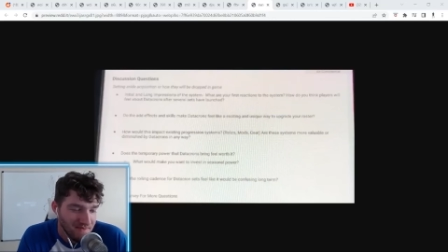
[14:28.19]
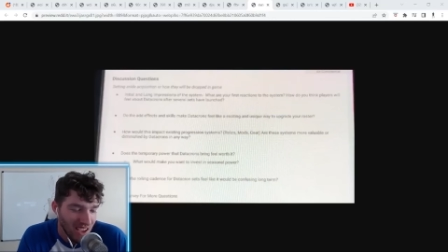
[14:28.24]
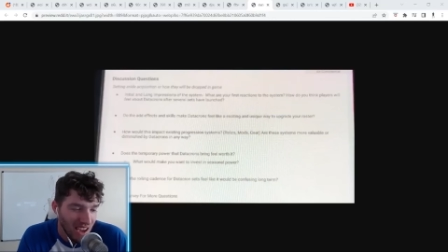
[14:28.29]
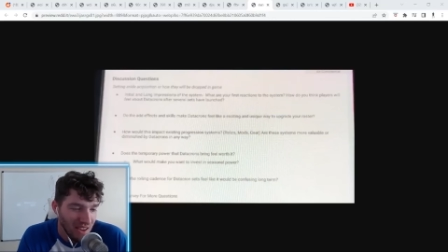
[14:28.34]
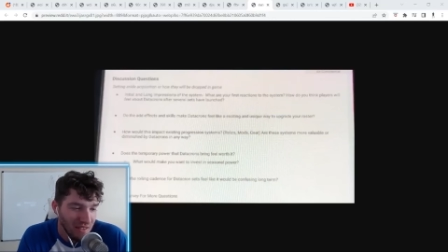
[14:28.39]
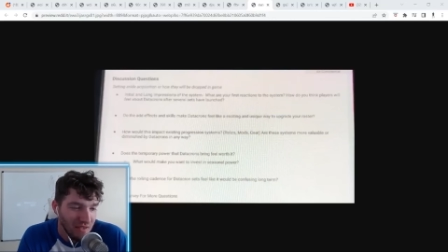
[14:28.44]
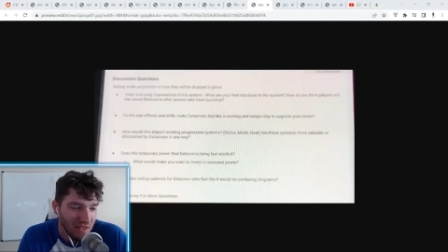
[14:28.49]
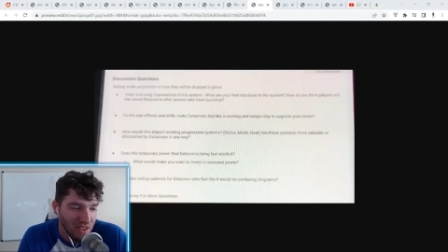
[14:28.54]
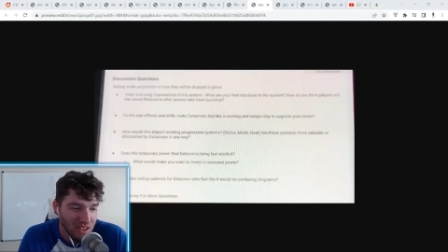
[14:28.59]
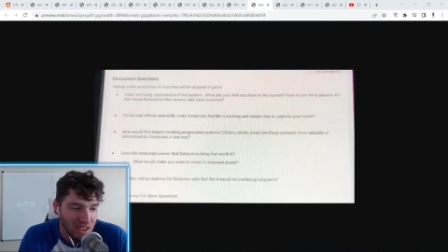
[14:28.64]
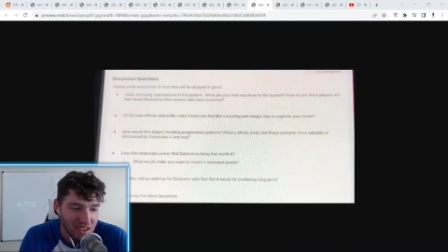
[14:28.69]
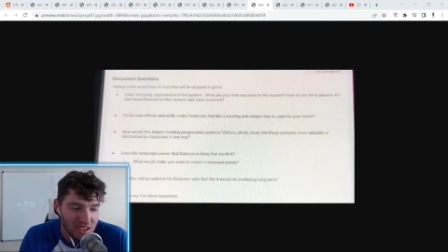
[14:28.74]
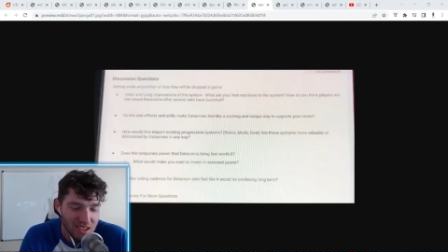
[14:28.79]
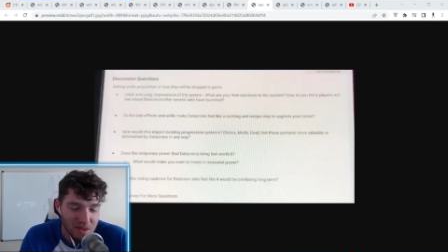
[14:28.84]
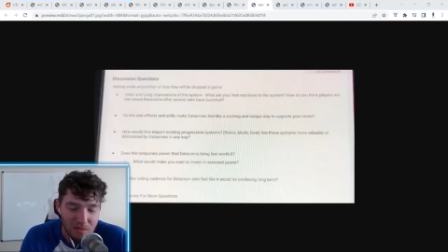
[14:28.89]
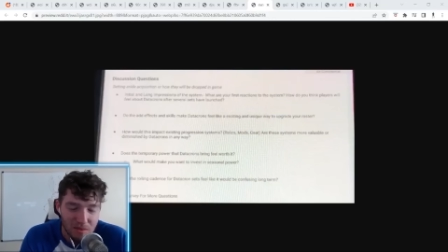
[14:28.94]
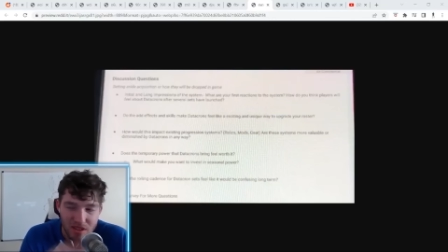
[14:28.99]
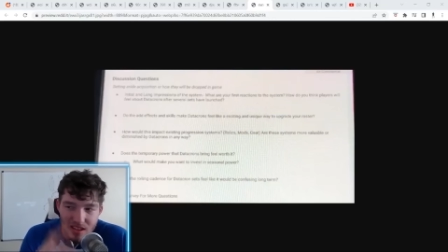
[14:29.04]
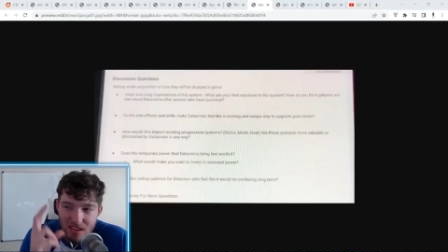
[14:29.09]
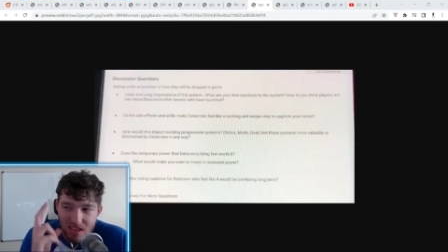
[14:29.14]
I feel like
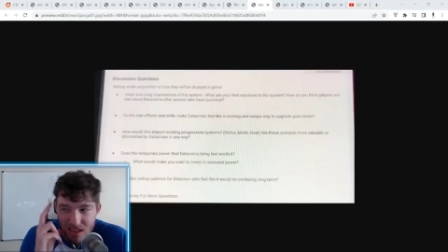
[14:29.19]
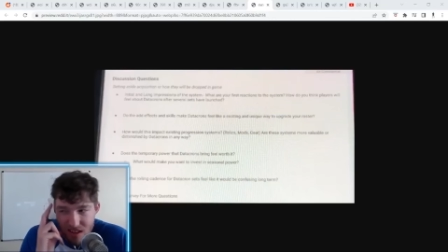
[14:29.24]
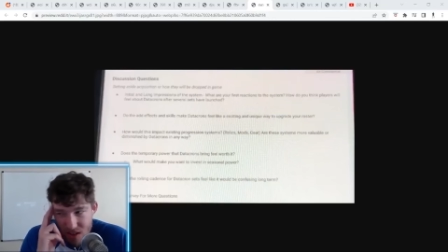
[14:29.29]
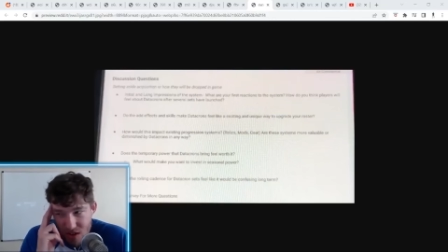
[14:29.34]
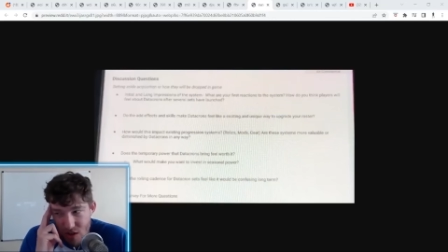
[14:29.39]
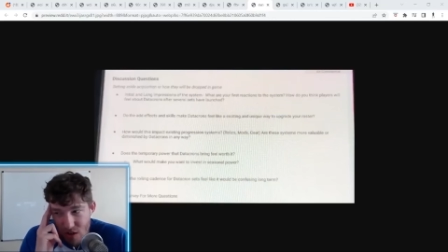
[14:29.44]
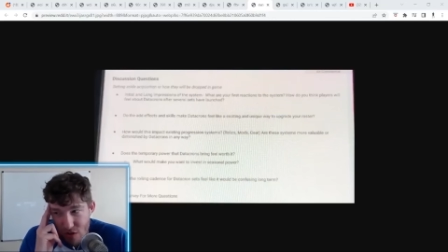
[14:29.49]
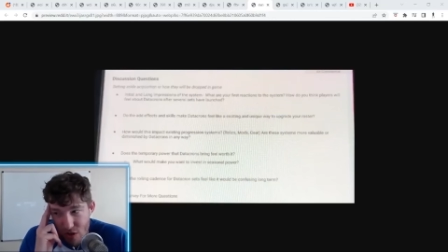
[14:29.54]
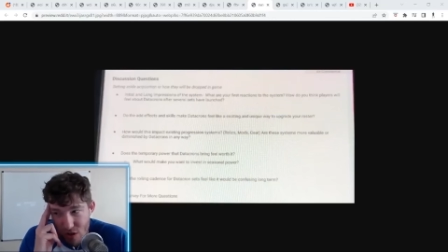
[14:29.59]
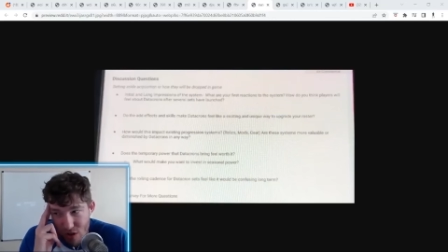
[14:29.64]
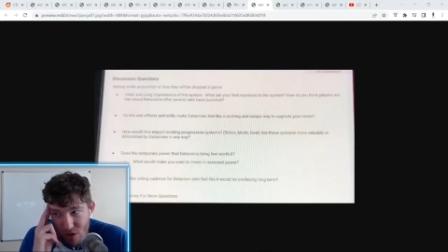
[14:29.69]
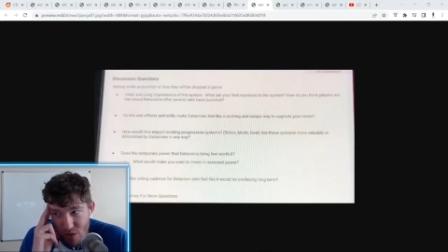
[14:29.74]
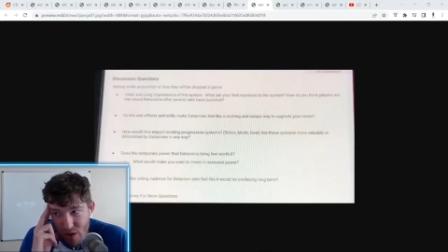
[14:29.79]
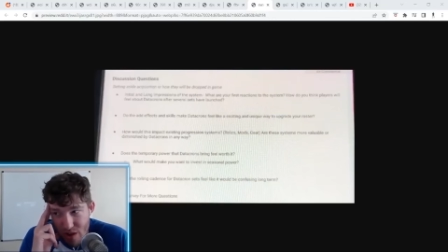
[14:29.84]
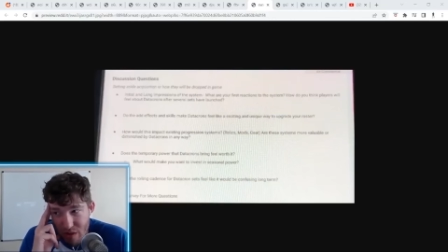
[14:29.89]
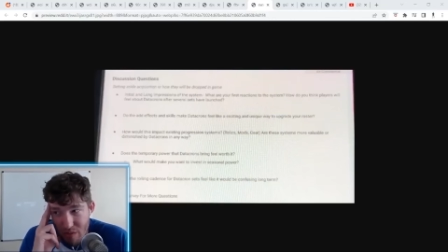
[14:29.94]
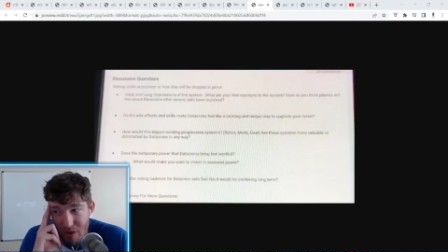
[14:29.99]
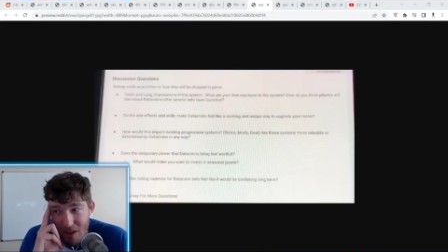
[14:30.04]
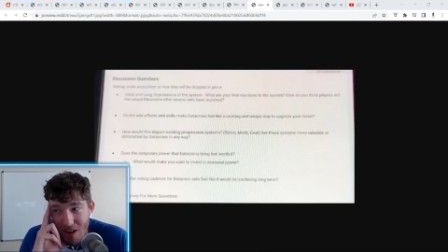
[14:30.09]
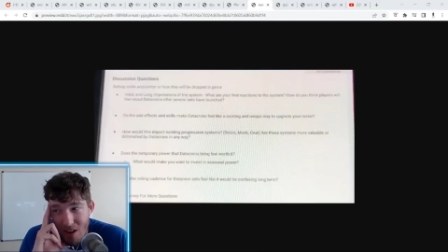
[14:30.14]
something that they struggle
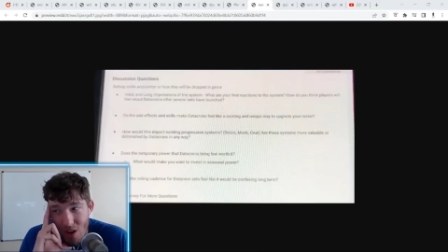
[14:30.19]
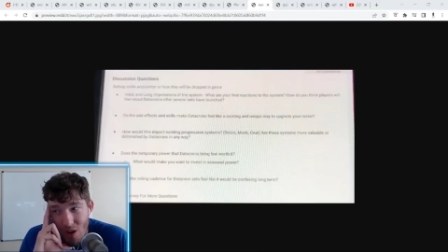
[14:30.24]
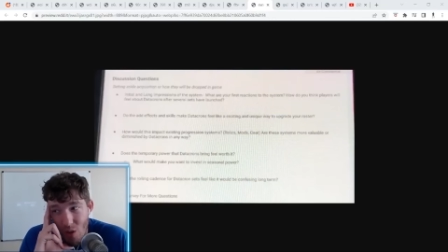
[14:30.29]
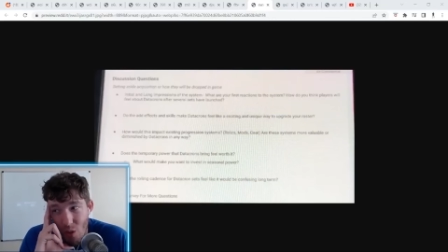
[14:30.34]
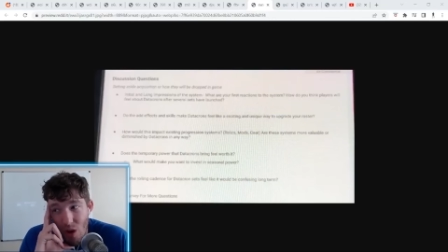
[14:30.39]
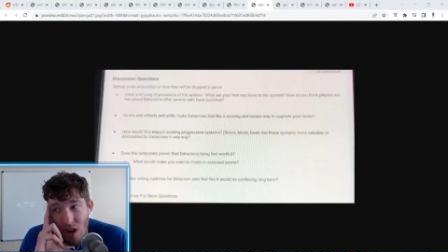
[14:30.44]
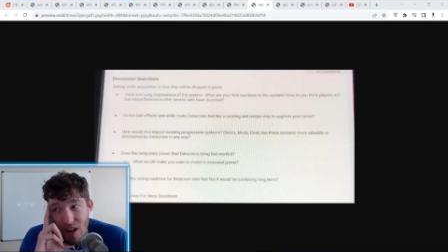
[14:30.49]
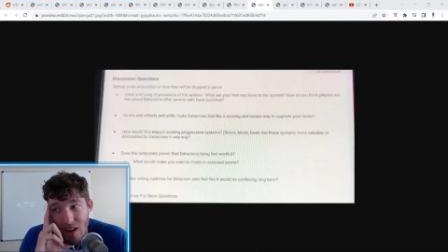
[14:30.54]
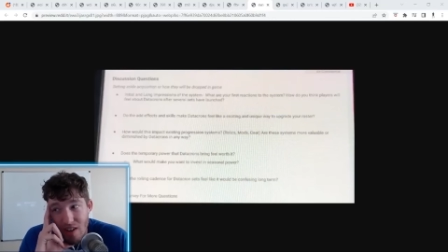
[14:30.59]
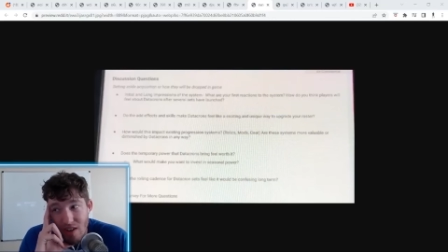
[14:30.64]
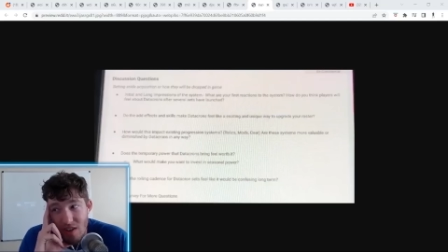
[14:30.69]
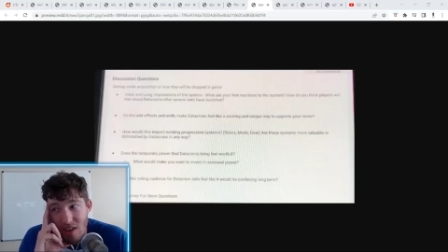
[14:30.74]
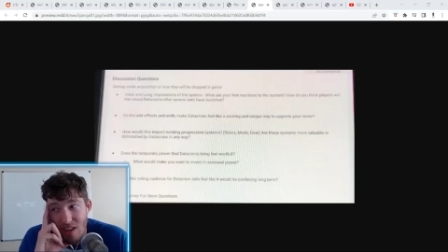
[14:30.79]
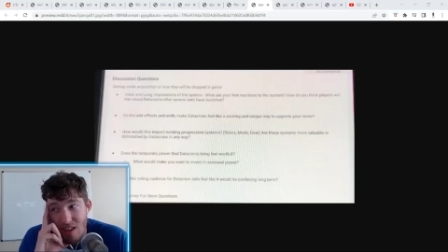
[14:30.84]
with PR wise